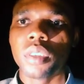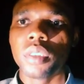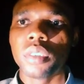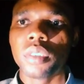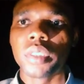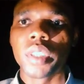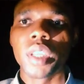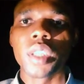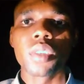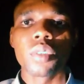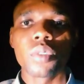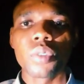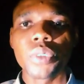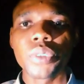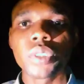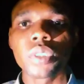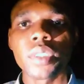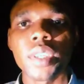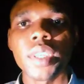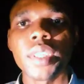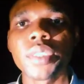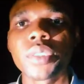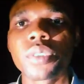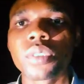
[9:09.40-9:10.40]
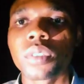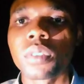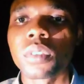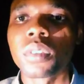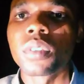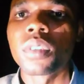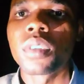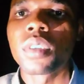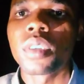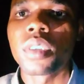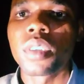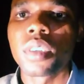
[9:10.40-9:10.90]
Then you also get
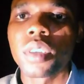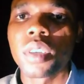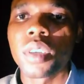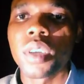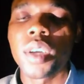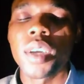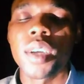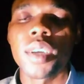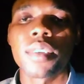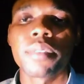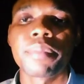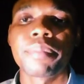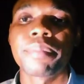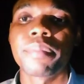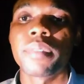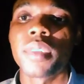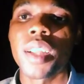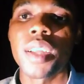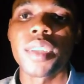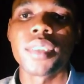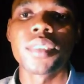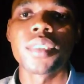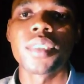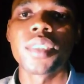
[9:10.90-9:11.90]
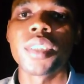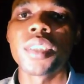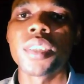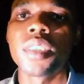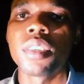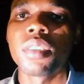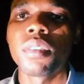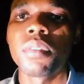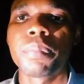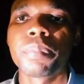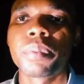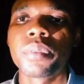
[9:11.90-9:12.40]
to learn
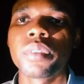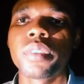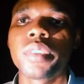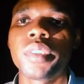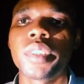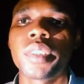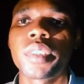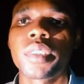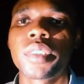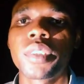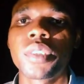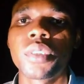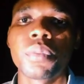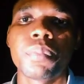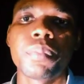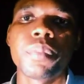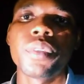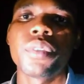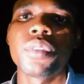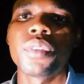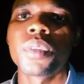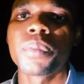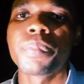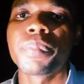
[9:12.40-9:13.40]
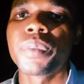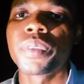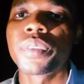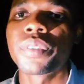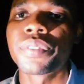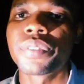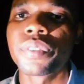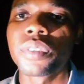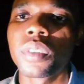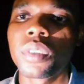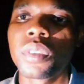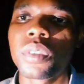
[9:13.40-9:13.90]
real projects. You build your
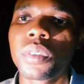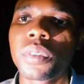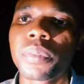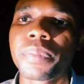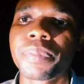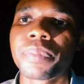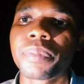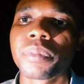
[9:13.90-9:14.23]
portfolio.